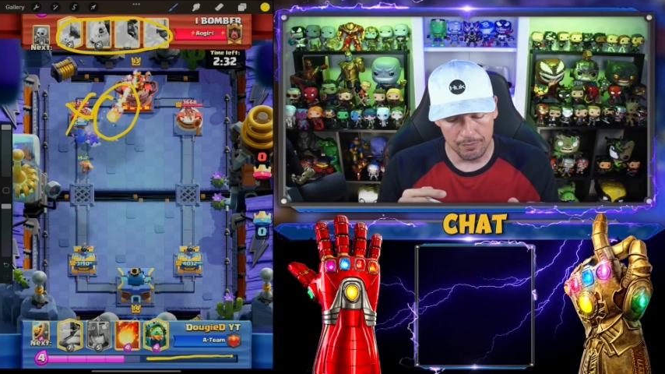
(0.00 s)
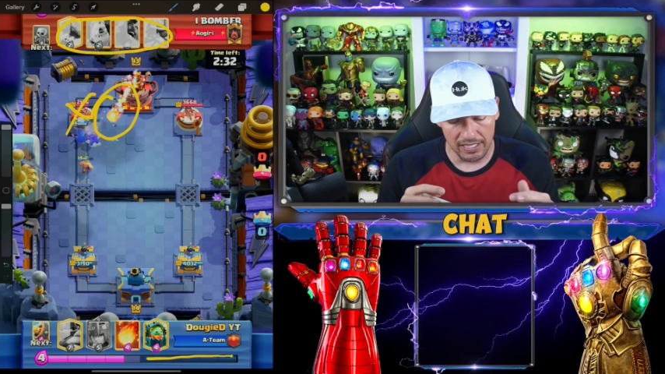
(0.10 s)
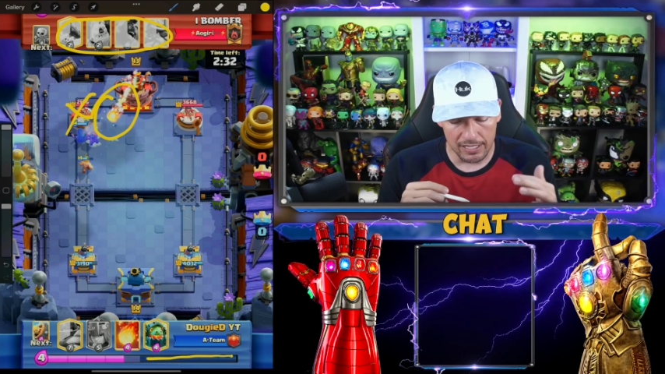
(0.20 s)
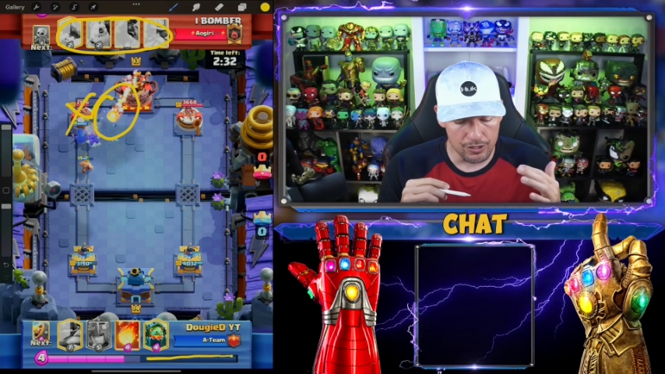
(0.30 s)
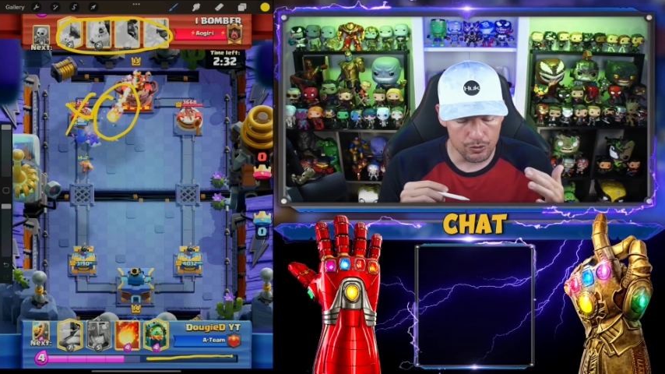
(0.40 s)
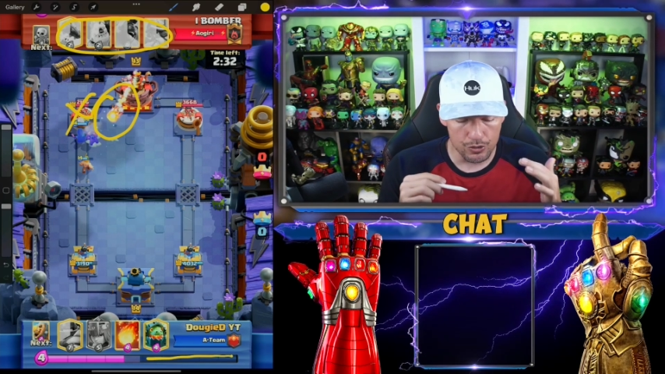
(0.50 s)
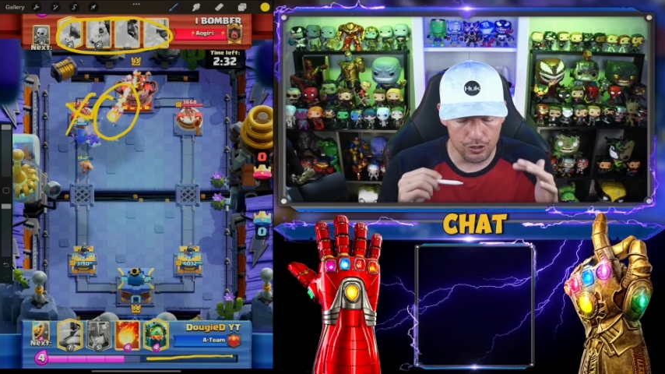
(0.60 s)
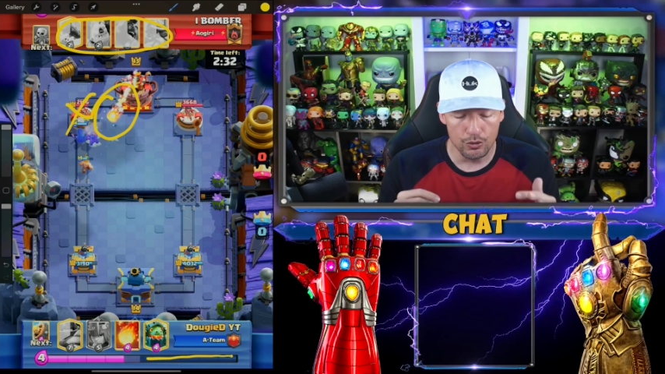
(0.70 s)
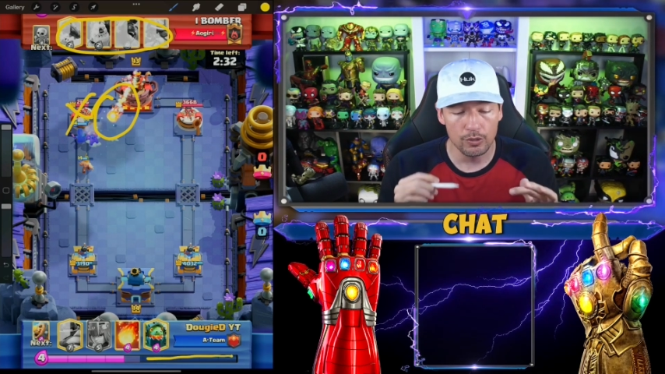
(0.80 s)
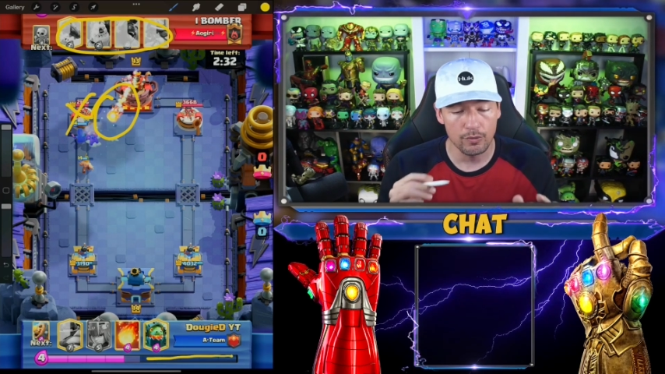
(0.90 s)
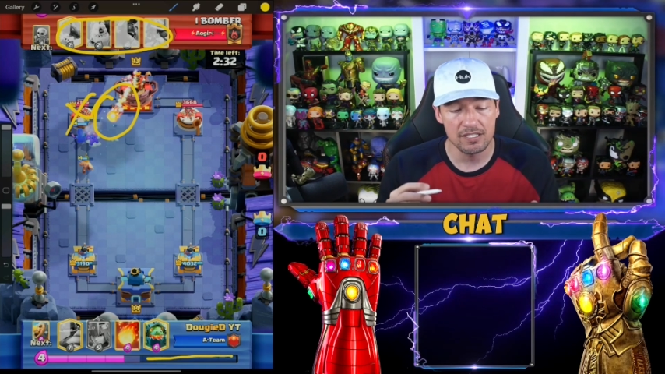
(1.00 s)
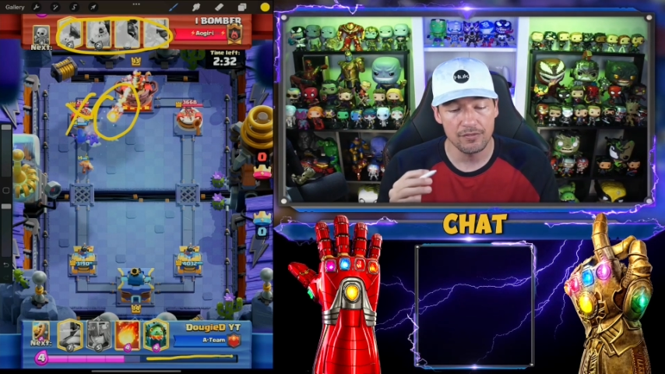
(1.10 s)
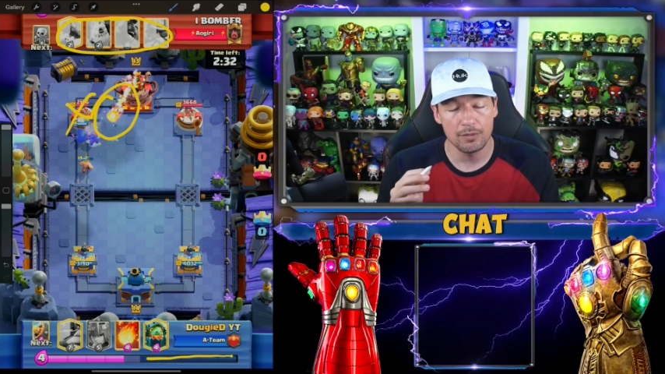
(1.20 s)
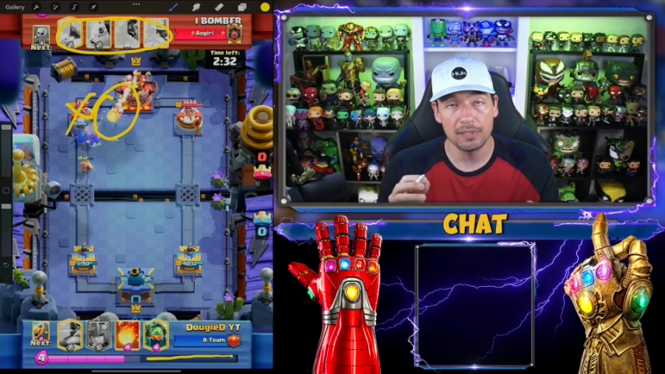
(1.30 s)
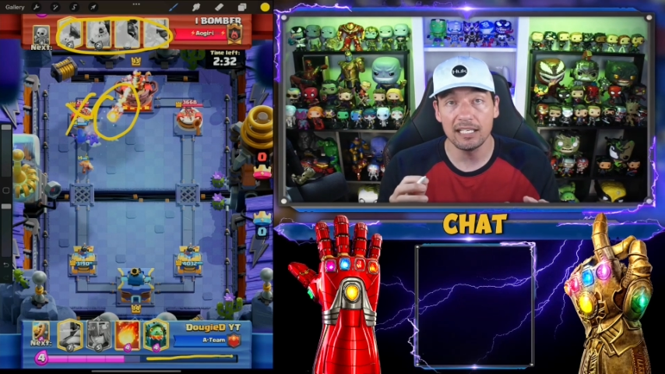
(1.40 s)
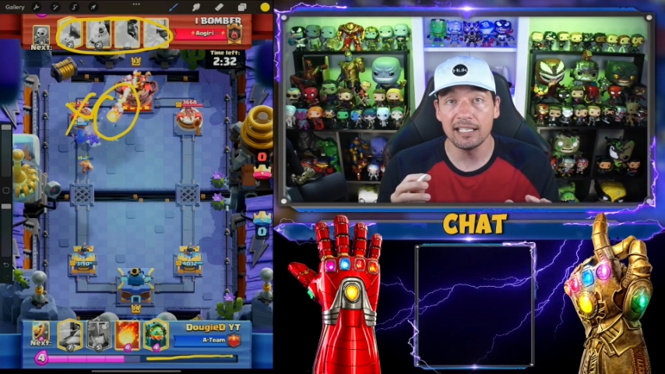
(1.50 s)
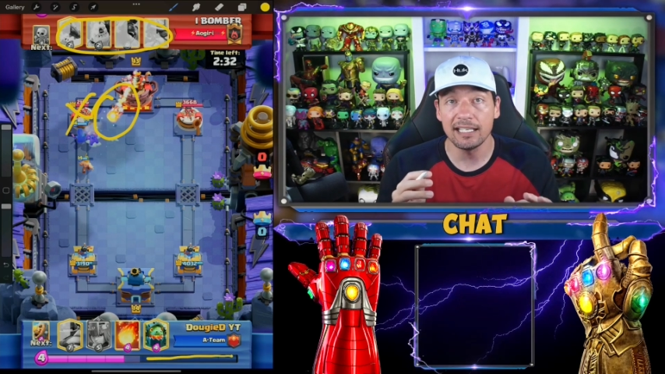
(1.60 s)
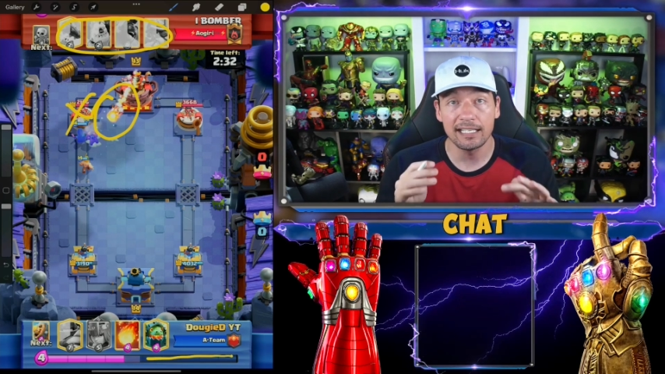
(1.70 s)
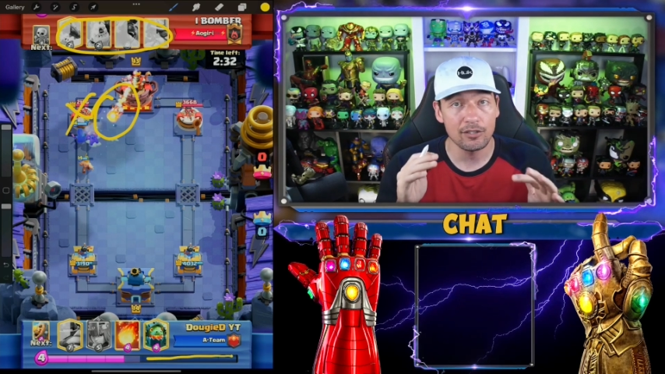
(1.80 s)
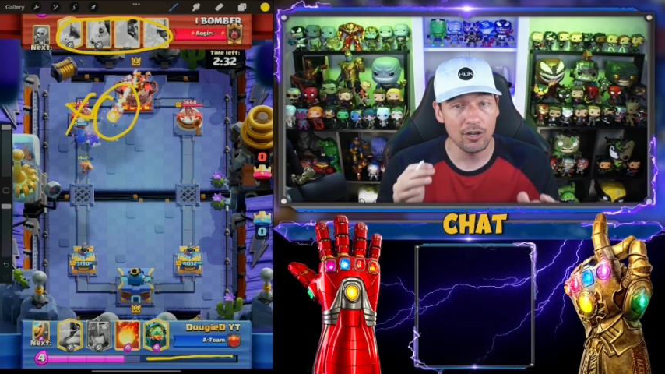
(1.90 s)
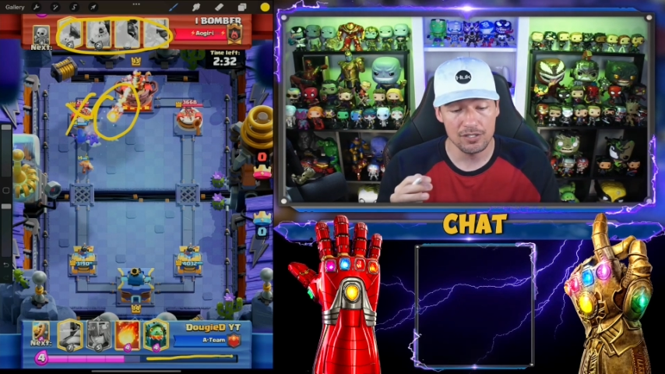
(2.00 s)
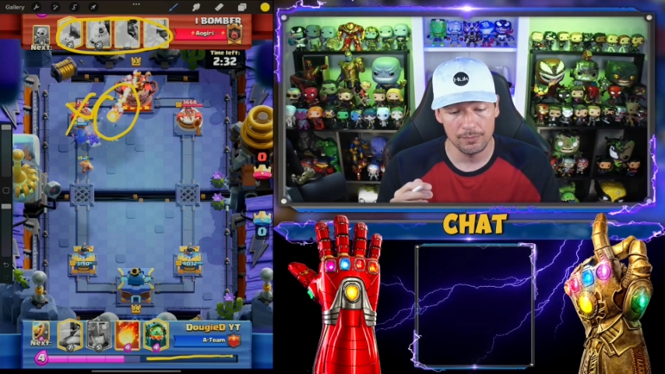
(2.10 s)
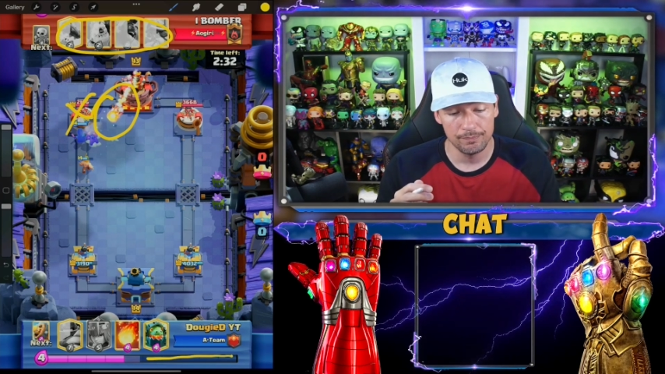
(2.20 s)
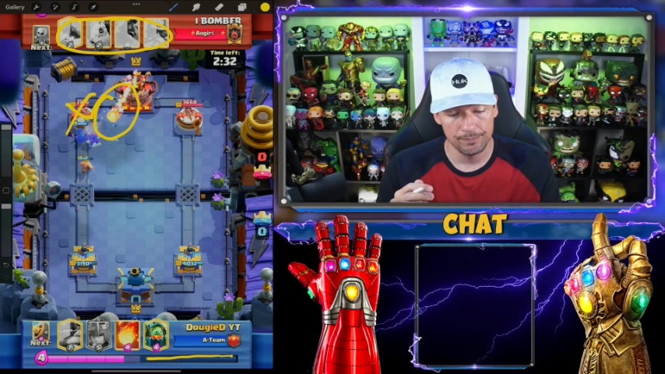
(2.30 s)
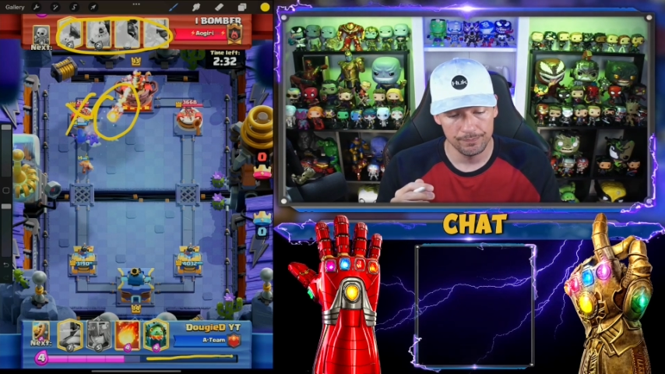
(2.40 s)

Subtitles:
But he just was too aggressive at the beginning, and it cost him.